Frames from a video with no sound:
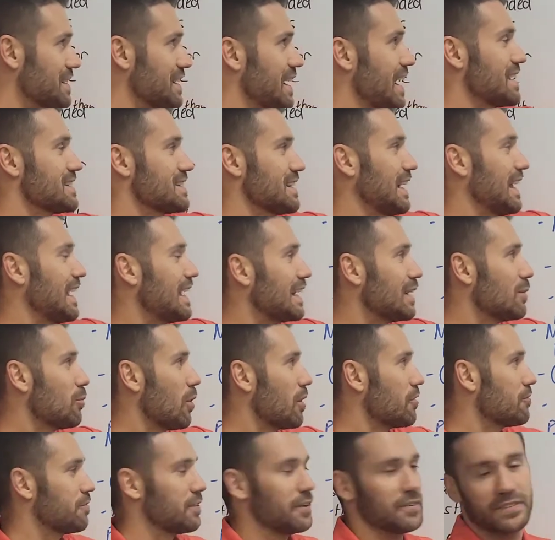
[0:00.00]
It has an
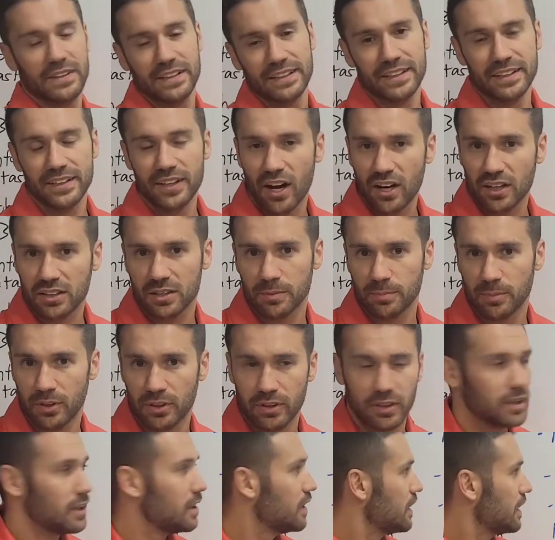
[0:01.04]
8150
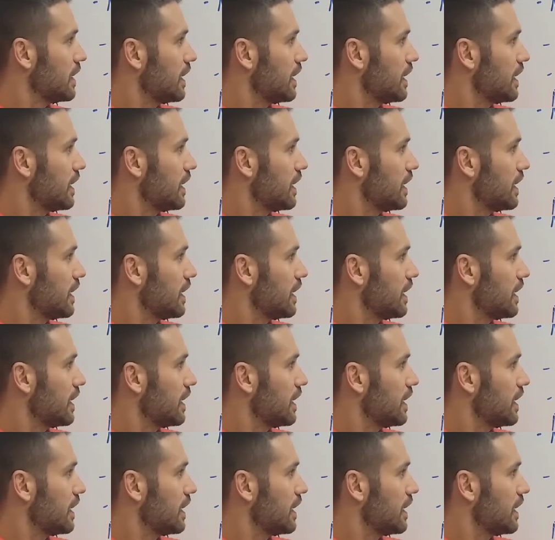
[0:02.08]
deductible.